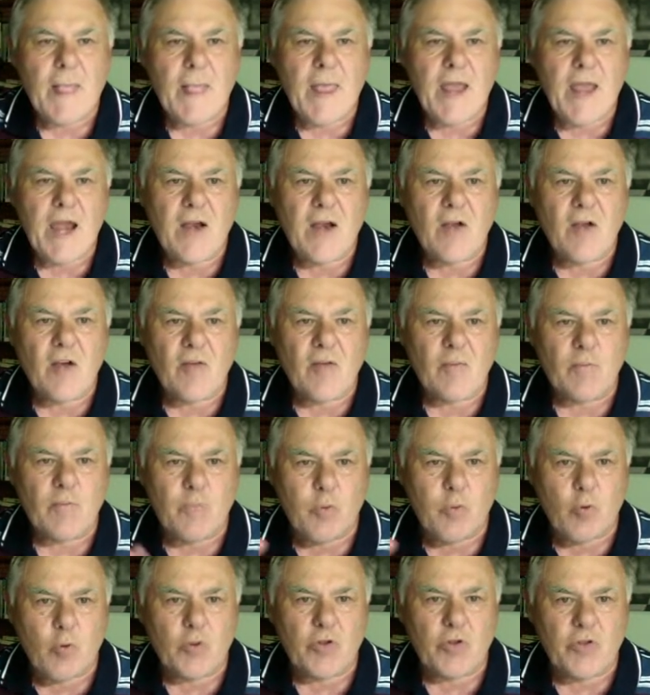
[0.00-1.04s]
And I've
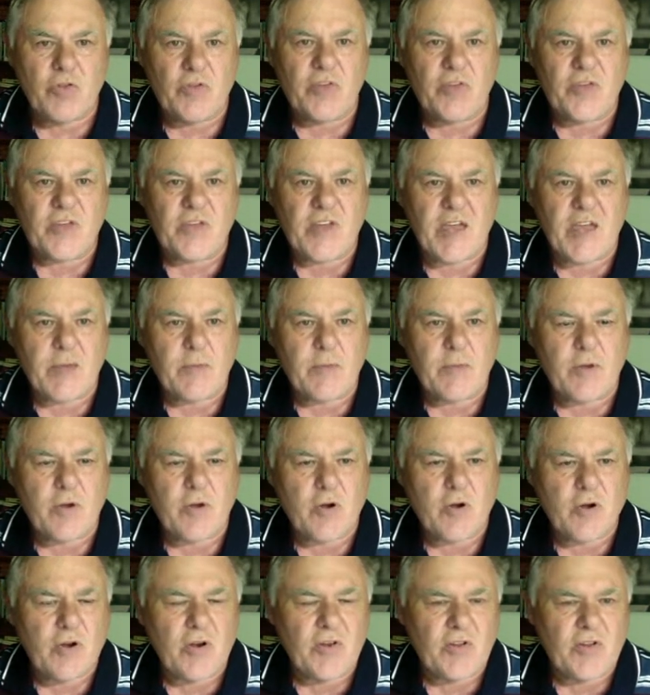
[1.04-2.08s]
brought you this game
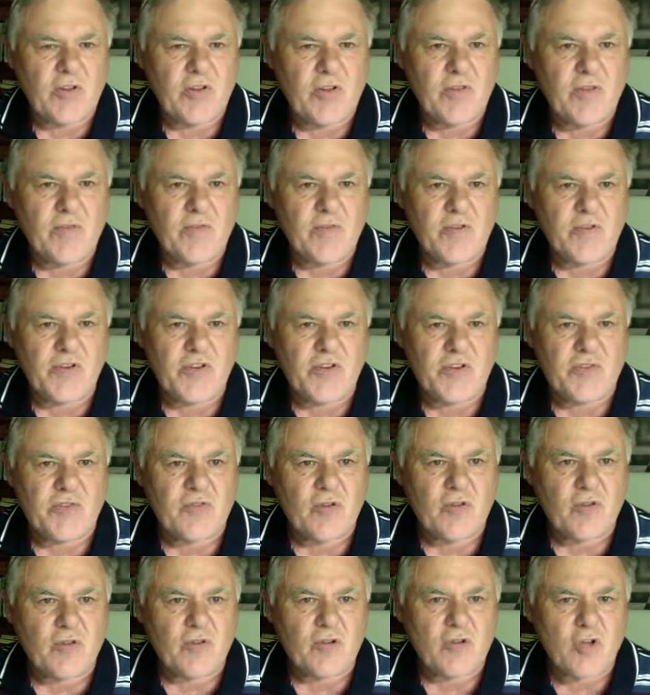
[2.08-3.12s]
courtesy of the
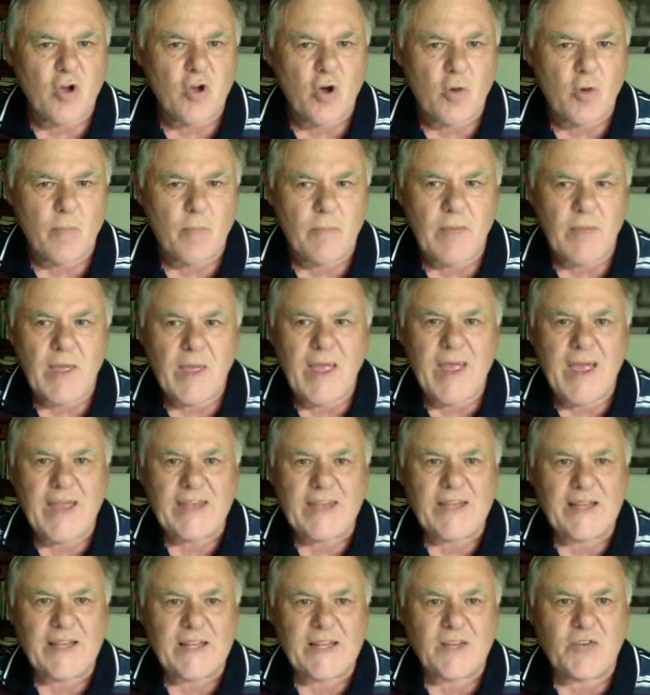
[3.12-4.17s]
chess.com
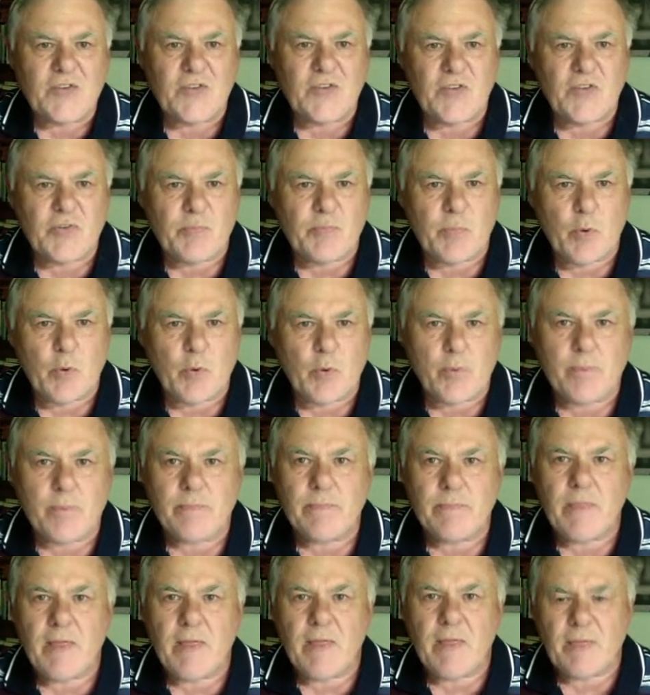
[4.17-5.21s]
analysis board.
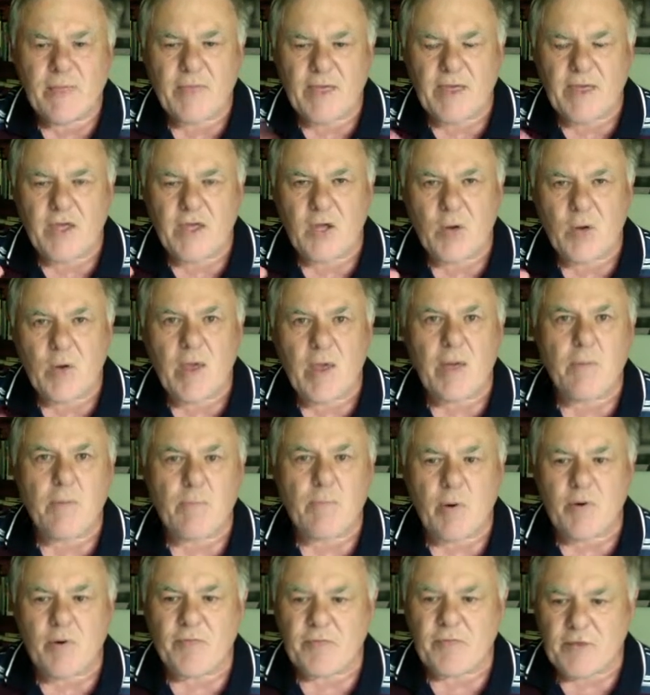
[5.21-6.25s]
Thank you, and bye
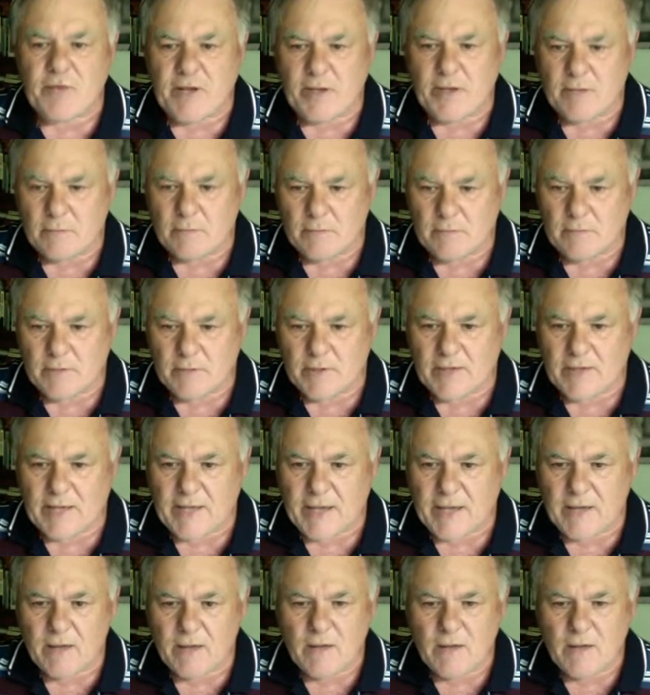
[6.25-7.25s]
for now. Okay?